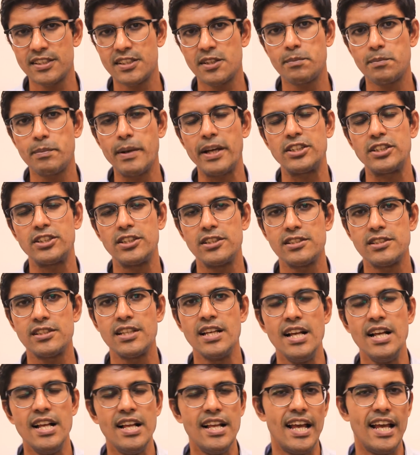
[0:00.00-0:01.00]
patients,
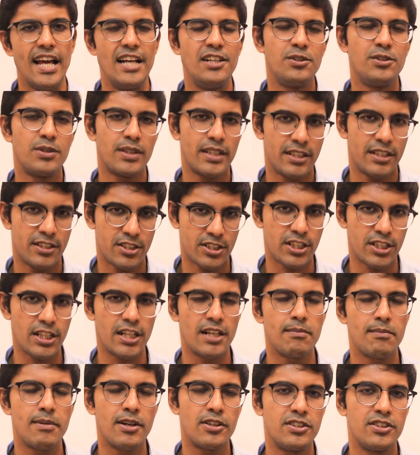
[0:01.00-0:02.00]
and you can share
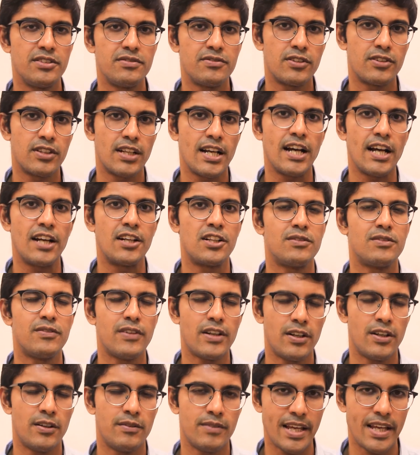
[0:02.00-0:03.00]
about different kind
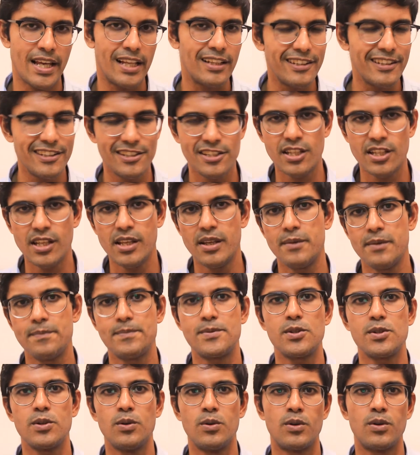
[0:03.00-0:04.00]
of healthy
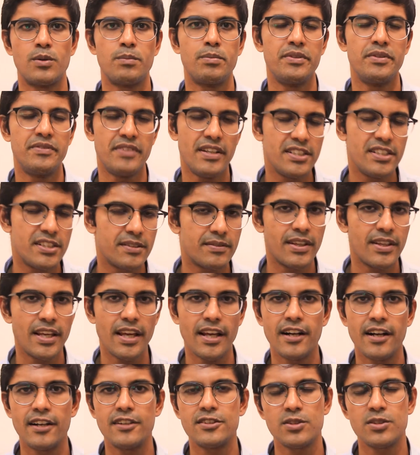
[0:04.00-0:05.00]
tips or preventive
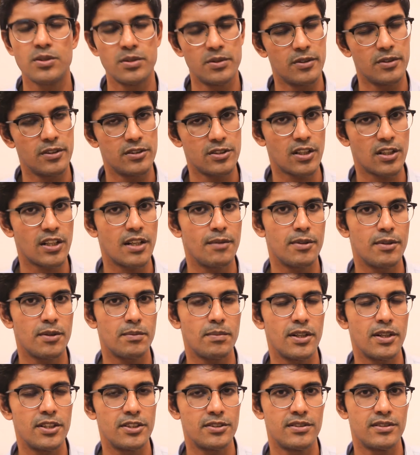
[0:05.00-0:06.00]
cares, or you can talk about a
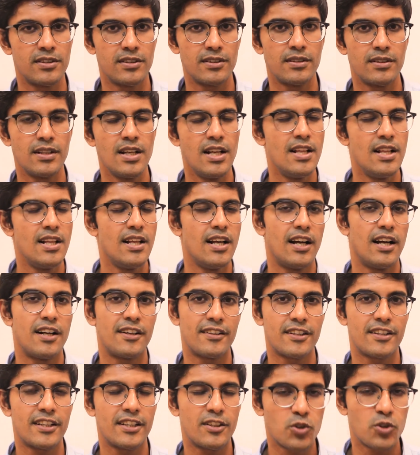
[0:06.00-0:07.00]
particular
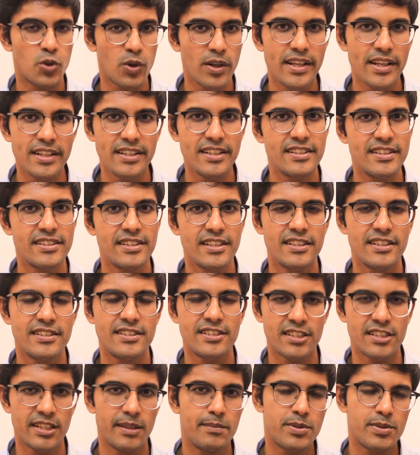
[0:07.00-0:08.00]
chronic
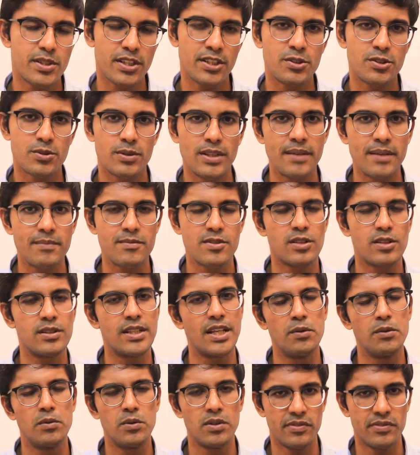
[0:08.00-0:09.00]
disease tips into them, so
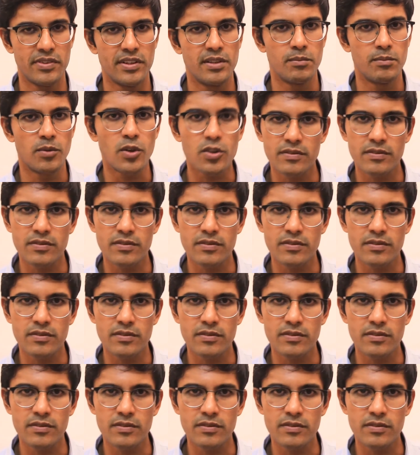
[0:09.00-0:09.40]
they will feel more